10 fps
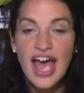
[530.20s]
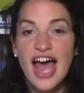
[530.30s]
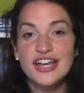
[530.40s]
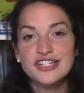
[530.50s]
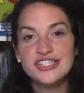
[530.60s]

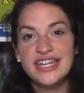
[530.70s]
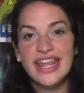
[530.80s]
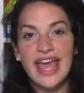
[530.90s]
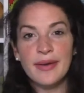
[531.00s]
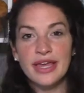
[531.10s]

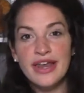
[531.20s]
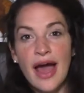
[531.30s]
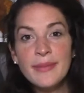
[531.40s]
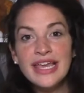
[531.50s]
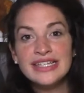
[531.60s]
Understanding
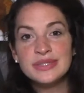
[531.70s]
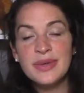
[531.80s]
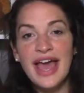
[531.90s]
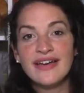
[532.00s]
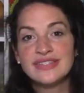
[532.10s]
economics,
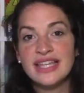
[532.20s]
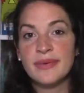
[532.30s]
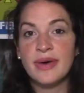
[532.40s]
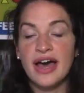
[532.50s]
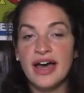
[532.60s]
we have
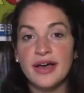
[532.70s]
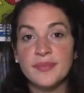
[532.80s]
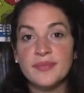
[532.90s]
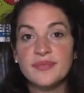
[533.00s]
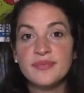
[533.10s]
some
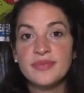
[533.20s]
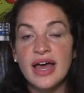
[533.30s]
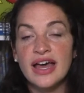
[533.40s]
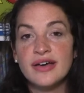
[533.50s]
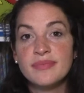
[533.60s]
um,
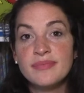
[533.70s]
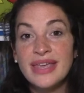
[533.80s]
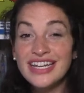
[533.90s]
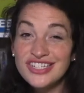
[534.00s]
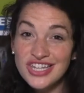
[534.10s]
um,
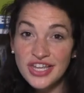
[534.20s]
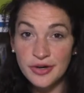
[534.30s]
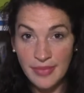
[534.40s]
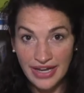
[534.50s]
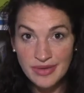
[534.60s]
managing your
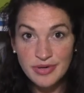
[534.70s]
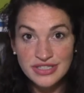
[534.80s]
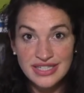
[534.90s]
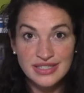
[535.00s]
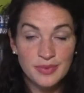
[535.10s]
money
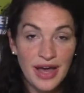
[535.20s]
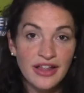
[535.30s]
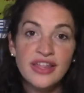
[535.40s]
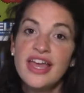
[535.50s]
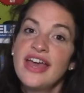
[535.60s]
books as
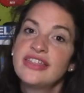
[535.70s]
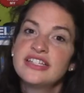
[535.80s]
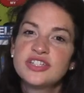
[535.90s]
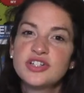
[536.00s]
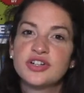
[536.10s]
well.
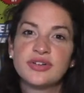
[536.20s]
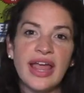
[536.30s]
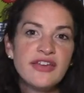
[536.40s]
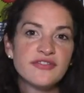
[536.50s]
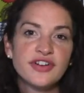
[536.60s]
These are
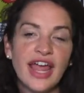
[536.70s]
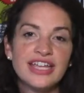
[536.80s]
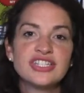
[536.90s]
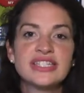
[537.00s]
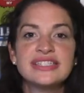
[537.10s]
great for
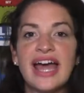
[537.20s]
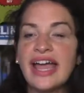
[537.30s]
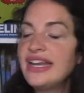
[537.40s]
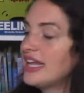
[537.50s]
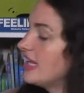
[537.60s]
ages
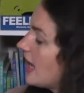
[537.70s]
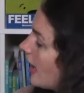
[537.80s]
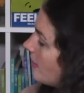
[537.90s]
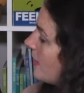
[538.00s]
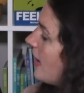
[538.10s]
nine and
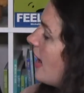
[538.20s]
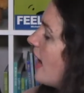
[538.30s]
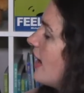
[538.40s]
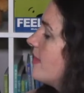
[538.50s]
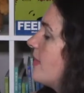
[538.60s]
up.
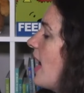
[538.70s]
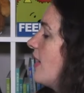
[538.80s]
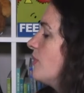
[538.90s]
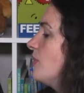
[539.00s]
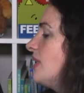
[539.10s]
Um,
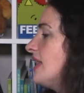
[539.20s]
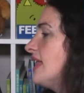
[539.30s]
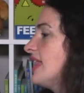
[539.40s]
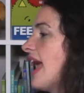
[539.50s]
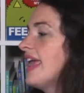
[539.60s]
I really
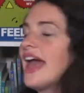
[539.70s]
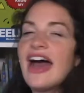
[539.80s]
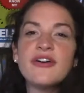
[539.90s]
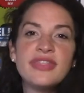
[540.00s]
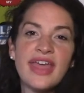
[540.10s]
like
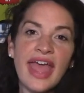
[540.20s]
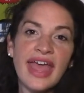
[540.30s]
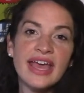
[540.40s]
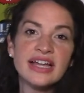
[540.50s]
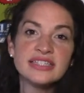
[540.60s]
how
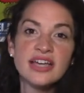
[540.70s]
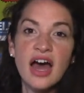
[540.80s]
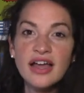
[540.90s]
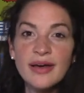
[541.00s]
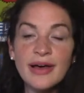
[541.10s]
they
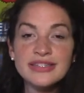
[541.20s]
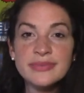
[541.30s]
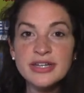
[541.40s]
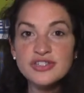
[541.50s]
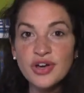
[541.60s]
talk about
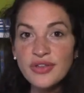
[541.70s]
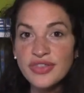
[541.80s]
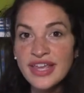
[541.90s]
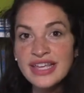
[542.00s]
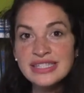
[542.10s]
some adult
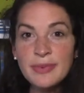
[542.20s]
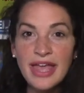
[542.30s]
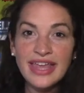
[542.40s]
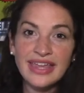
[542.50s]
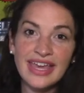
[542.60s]
things, but
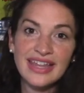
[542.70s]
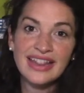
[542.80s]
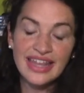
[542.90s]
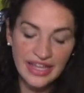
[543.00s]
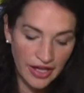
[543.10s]
in kid
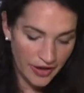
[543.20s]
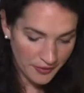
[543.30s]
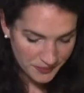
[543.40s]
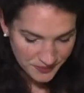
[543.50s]
lingo.